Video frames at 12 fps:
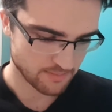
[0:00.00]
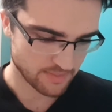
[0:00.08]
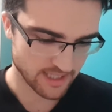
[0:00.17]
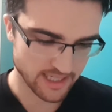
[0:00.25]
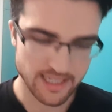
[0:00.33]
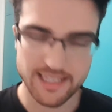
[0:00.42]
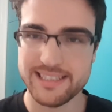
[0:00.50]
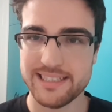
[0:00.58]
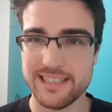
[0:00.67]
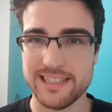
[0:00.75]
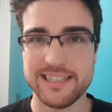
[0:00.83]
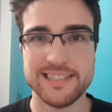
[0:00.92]
But
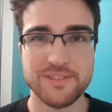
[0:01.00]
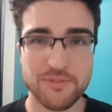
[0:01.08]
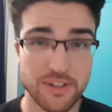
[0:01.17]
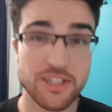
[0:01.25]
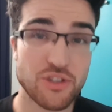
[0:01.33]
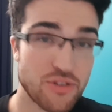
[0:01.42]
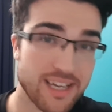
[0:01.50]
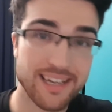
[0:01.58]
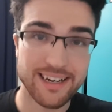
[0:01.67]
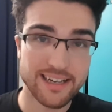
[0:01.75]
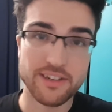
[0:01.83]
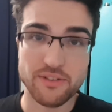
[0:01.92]
it's a very tricky
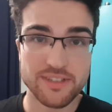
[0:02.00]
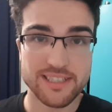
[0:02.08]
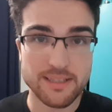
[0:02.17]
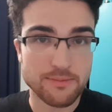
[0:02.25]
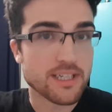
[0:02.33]
line, obviously,